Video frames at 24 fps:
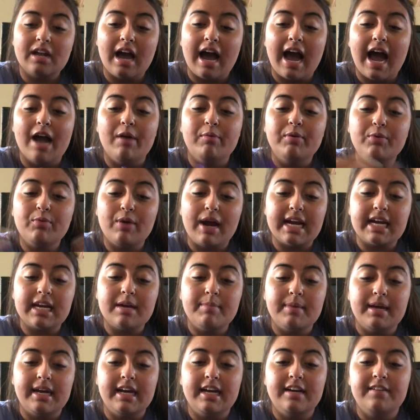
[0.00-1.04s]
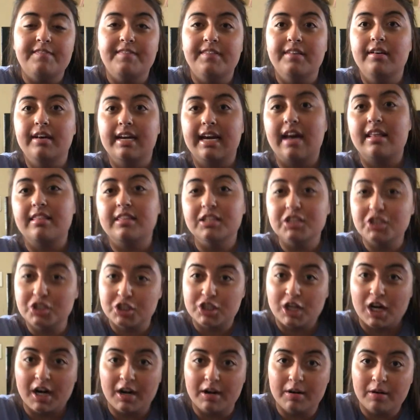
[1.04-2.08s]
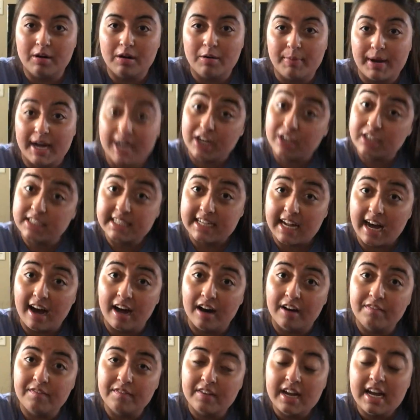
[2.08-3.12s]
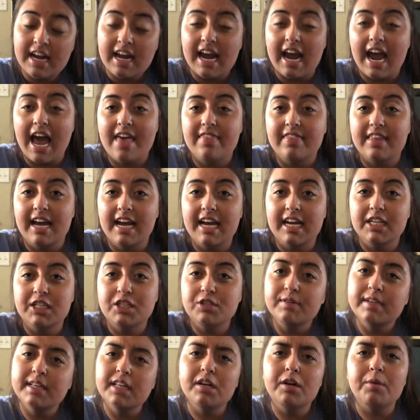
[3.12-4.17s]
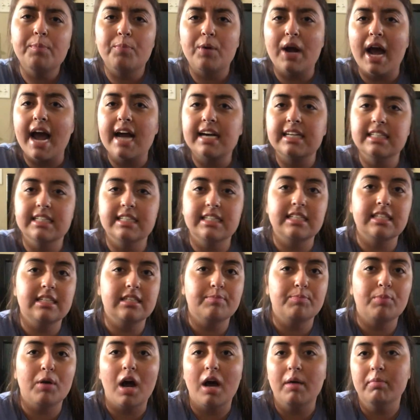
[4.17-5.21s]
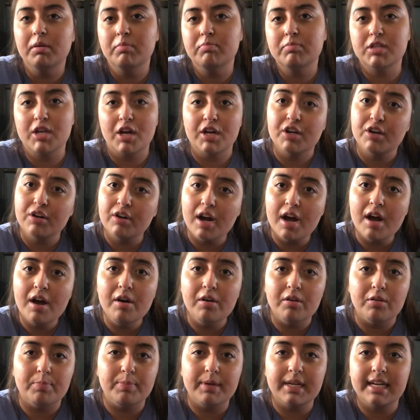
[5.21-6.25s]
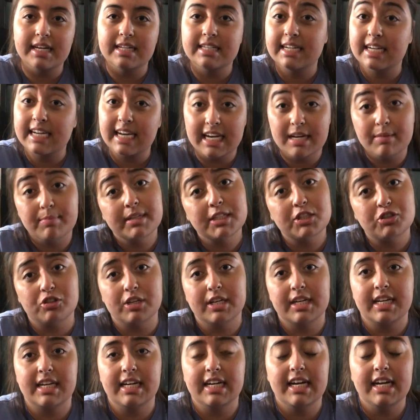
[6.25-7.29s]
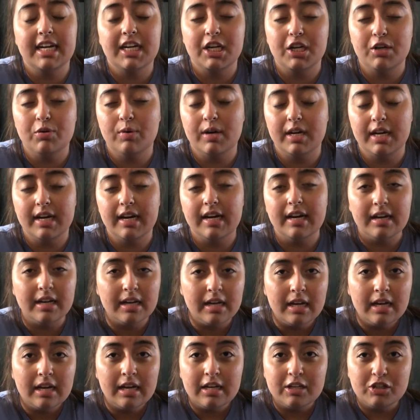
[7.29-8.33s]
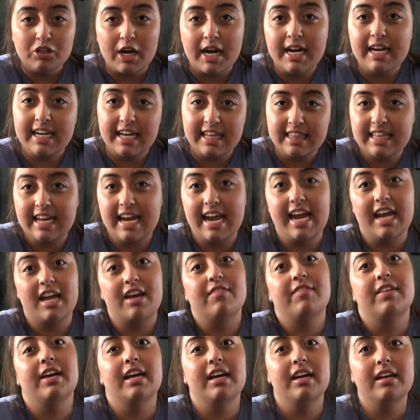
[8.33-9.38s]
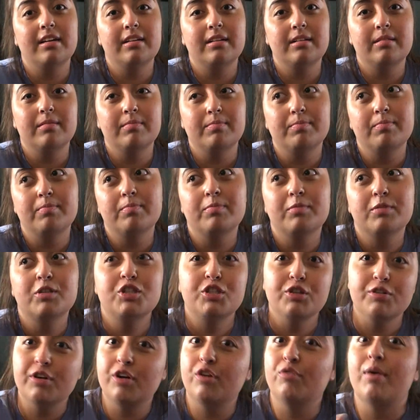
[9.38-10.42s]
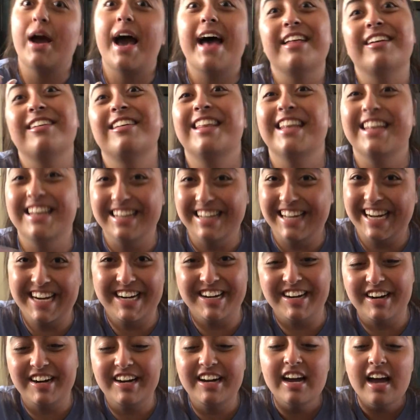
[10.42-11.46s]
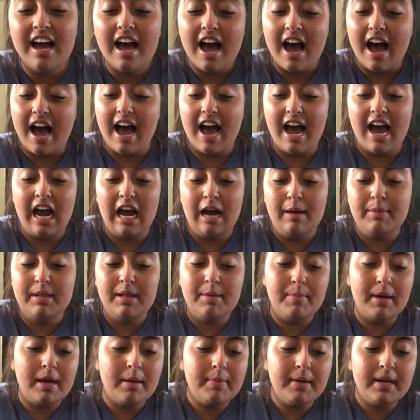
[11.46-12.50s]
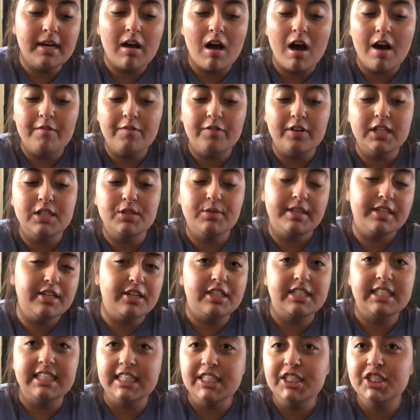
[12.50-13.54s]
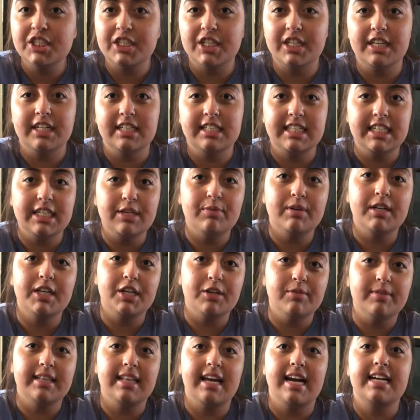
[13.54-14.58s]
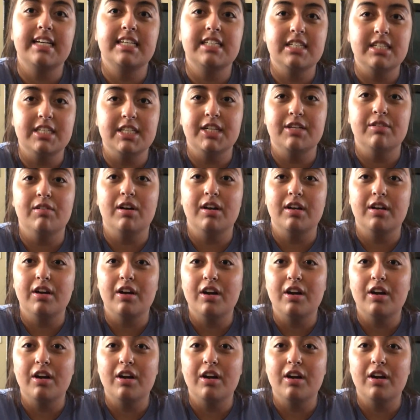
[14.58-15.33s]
I would recommend filling out this chart by yourself and then doing little practice problems on your own because it can be tricky and you want to try to get the hang of it sooner rather than later. And then maybe conference with your teacher and see what you would like to do on